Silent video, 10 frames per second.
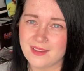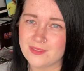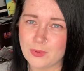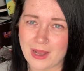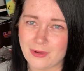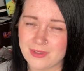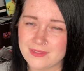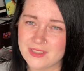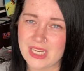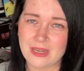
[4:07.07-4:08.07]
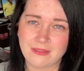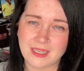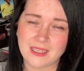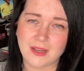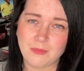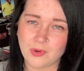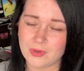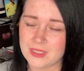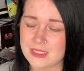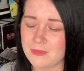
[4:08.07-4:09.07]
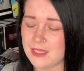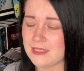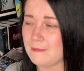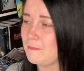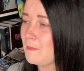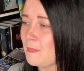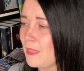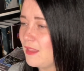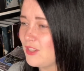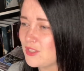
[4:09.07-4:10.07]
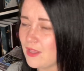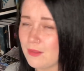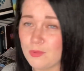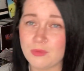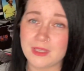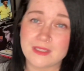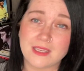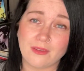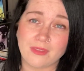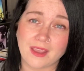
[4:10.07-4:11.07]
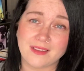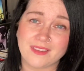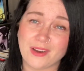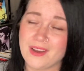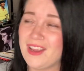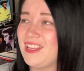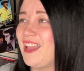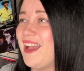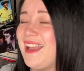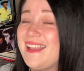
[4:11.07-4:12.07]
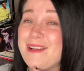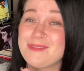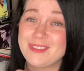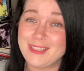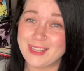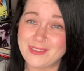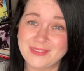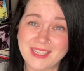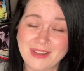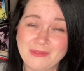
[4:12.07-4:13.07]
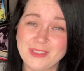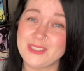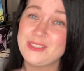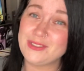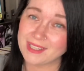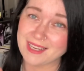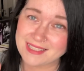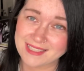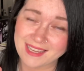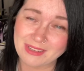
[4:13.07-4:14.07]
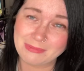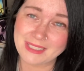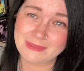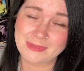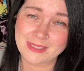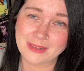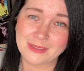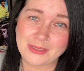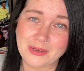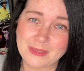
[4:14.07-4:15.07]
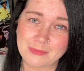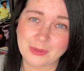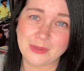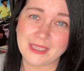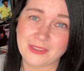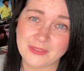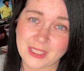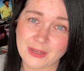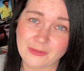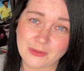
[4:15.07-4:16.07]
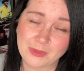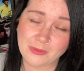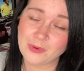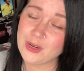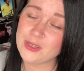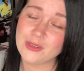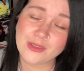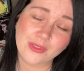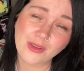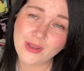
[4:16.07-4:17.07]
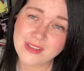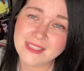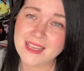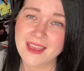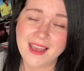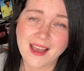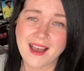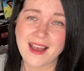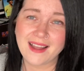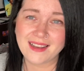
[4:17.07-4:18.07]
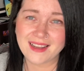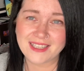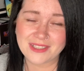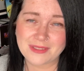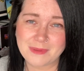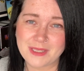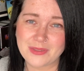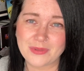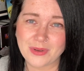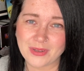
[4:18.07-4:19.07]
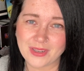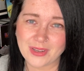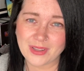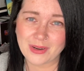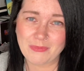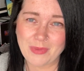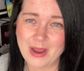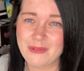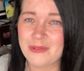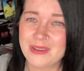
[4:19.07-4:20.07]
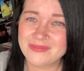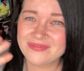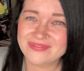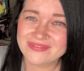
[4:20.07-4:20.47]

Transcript: Wow, Jerry Reed, come on, he's amazing. There's nothing more we can say on that, is there? Yeah, I absolutely loved it. What did you guys think? Please put down in the comments below. I'd love to hear from you. What are your thoughts? And I shall speak to you on another. Bye, everyone.